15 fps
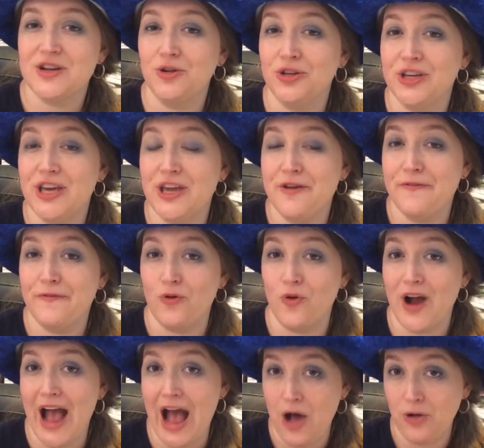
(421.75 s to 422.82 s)
that are looking
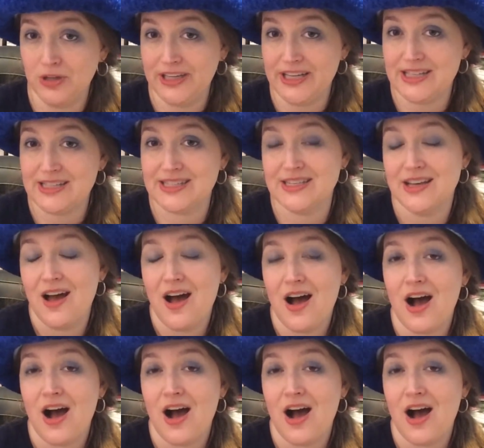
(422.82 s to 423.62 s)
for outlets.